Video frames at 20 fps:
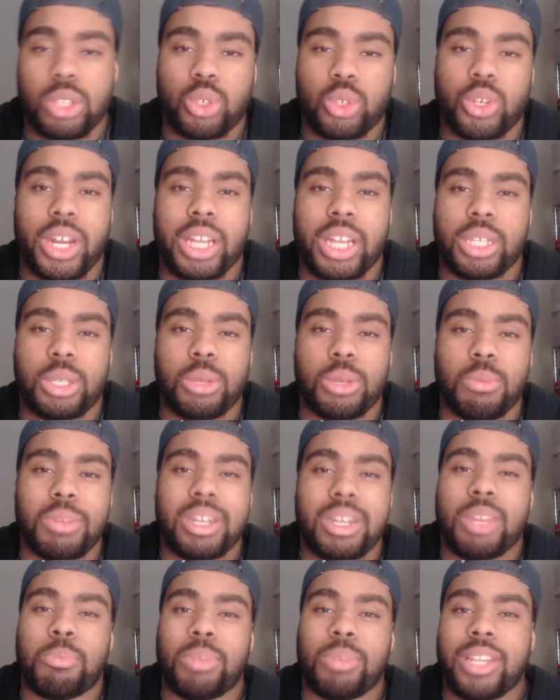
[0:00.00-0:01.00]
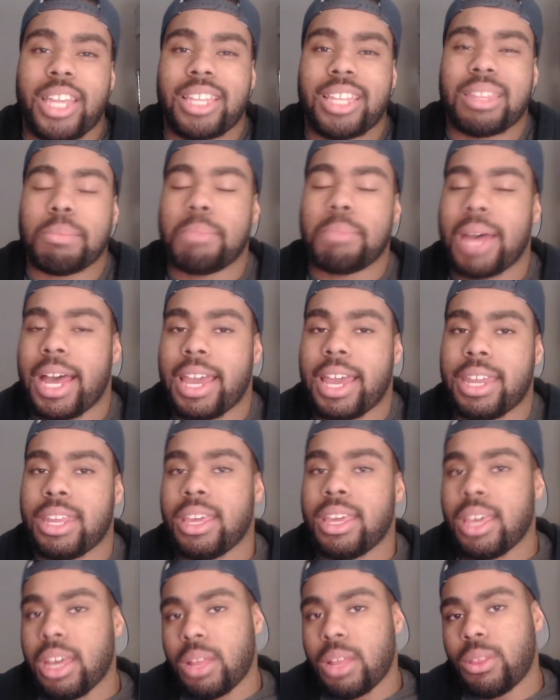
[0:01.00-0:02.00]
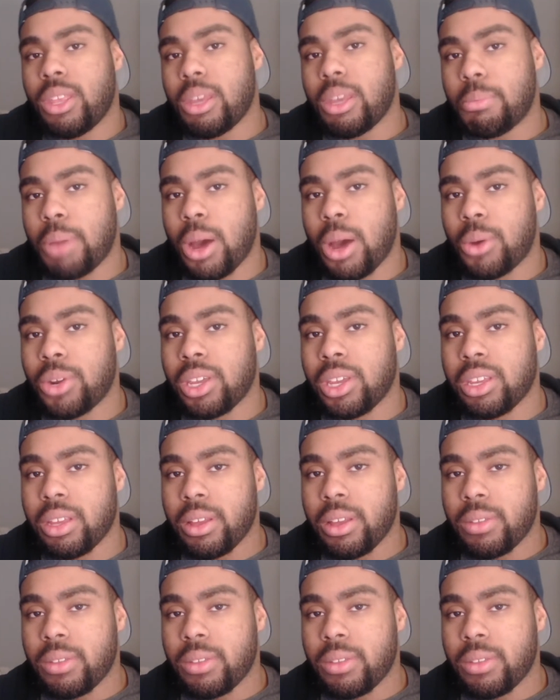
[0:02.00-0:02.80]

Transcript: trying to manipulate the mind of the opponent